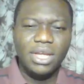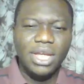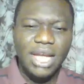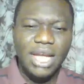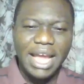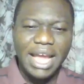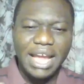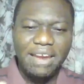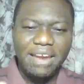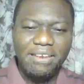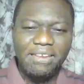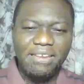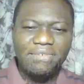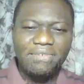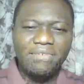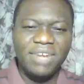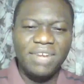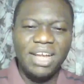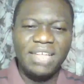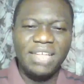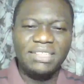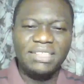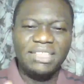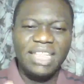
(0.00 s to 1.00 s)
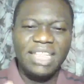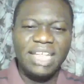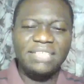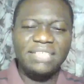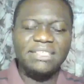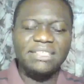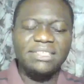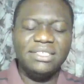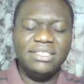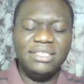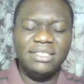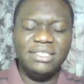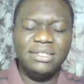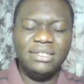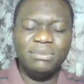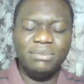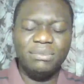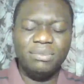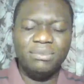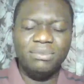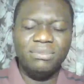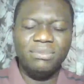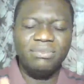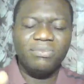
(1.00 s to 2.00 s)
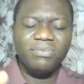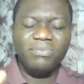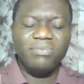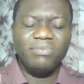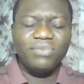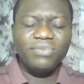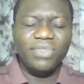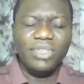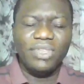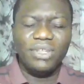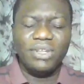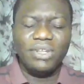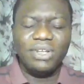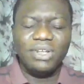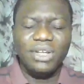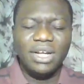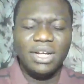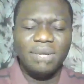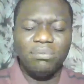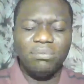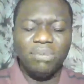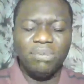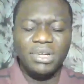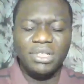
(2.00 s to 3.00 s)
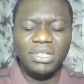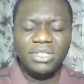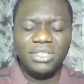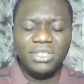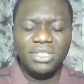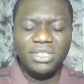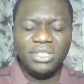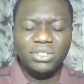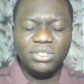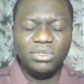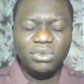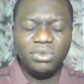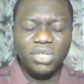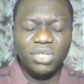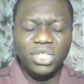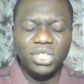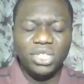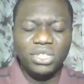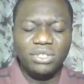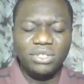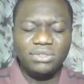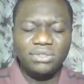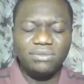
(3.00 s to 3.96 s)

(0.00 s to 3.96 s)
I reverse that still a birth situation.